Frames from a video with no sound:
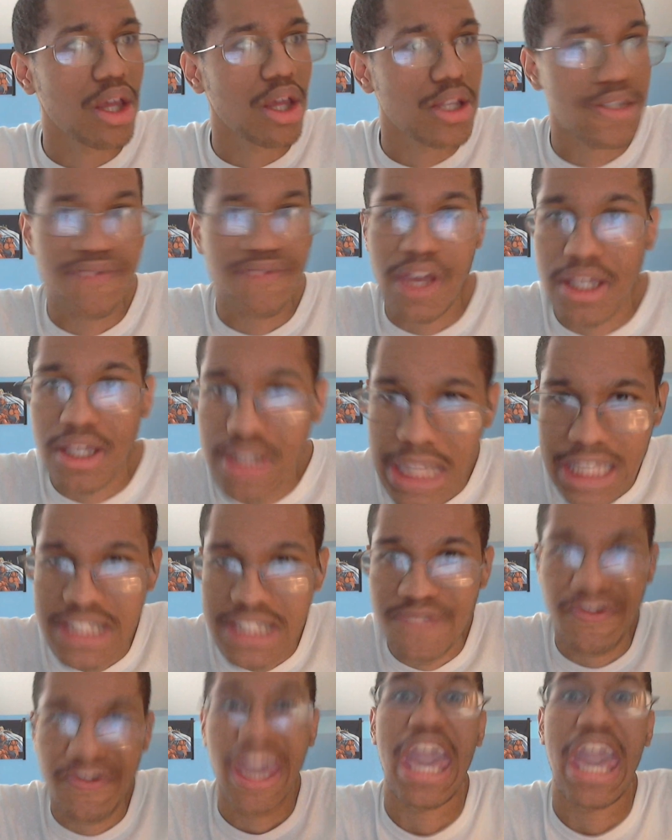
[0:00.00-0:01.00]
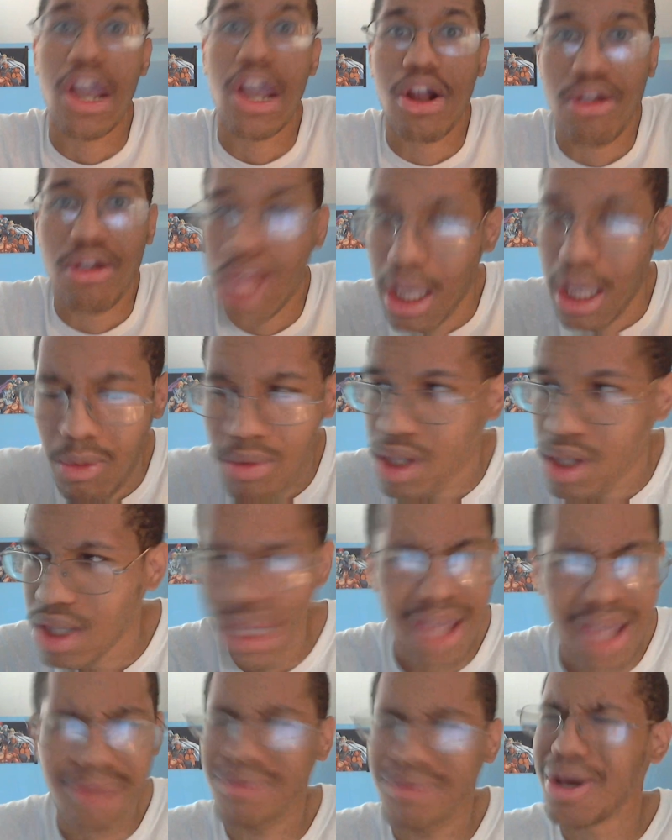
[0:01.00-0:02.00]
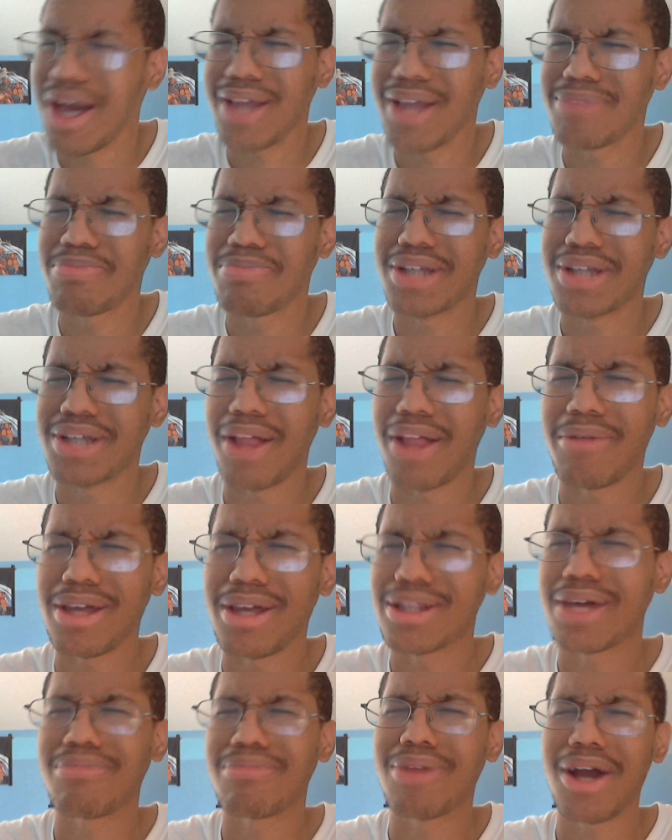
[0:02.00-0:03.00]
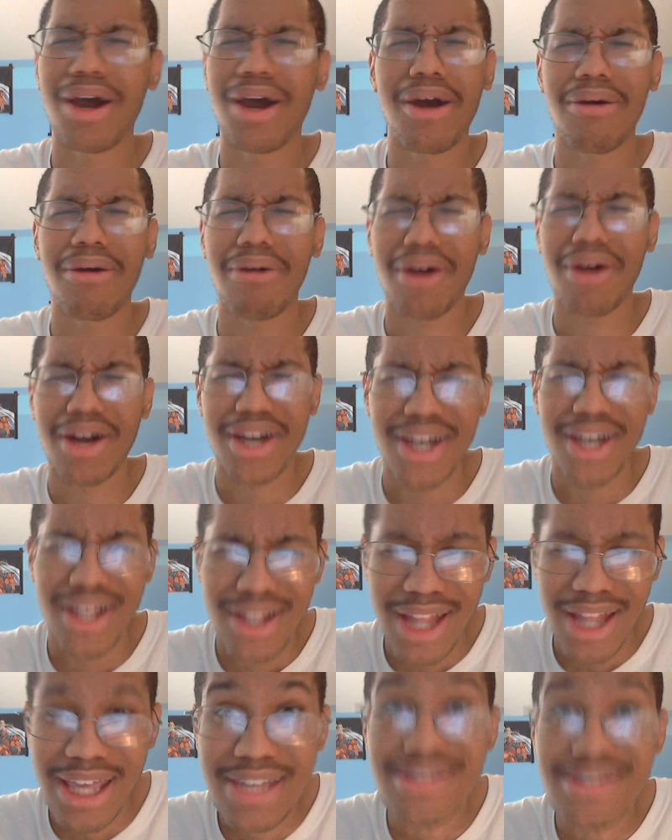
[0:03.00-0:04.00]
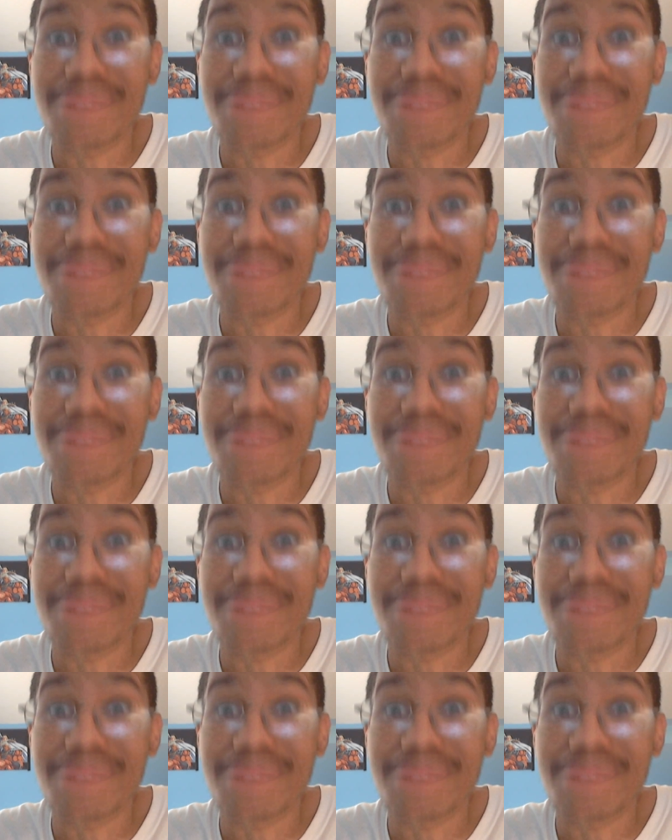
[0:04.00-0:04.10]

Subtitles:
his fucking, like, his fangirl, like, what, Bartholomew, like, bro, like, he's